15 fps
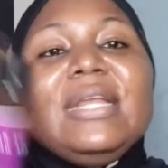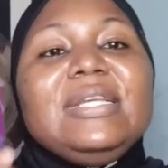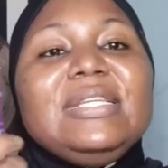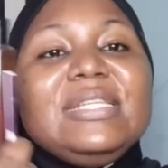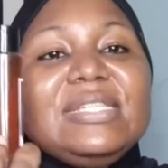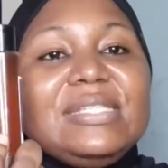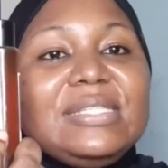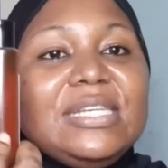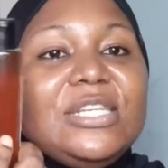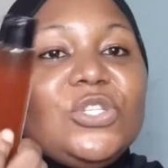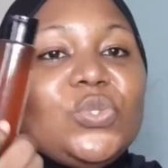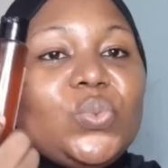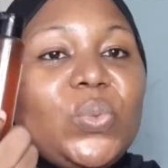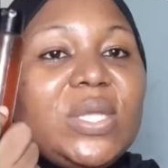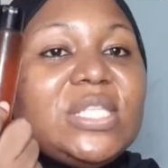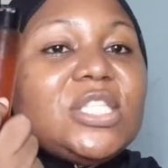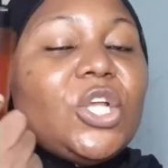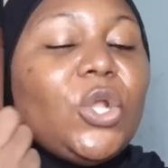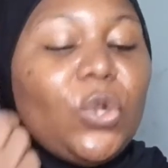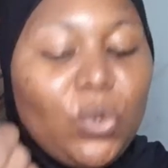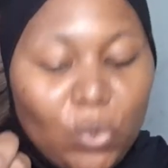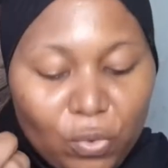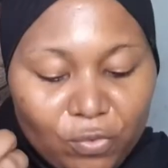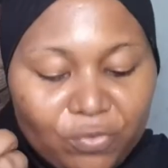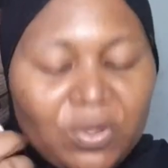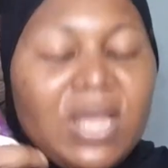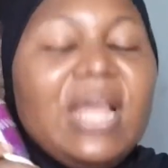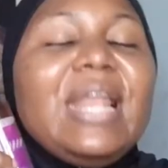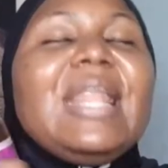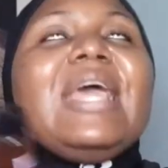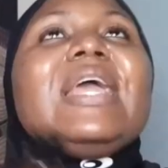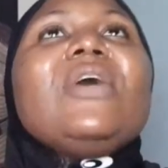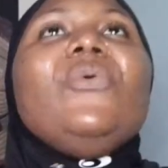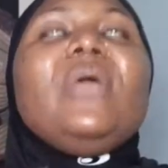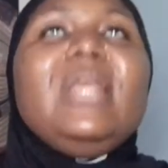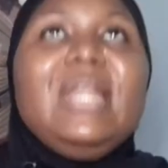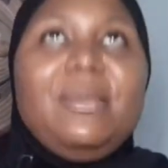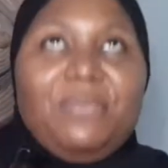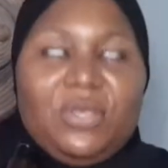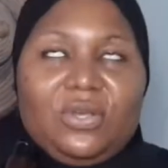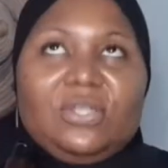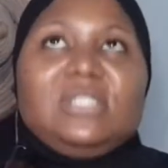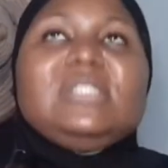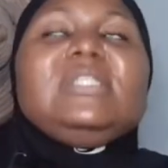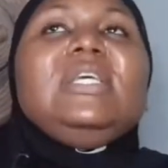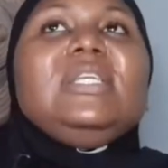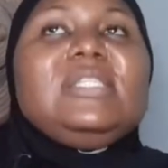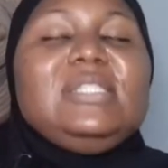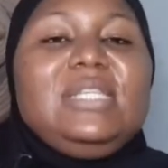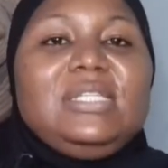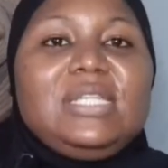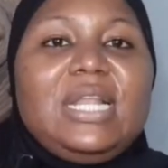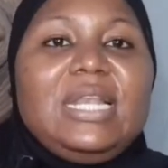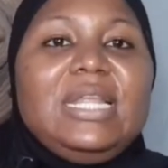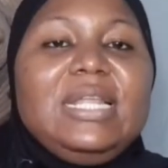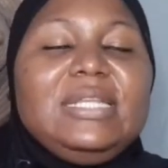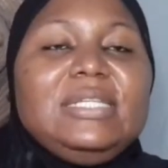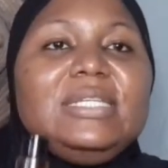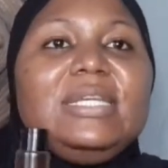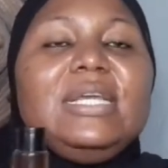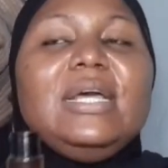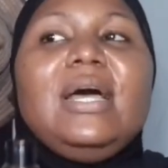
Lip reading: This is with clove. Like, okay, let me say state clearly.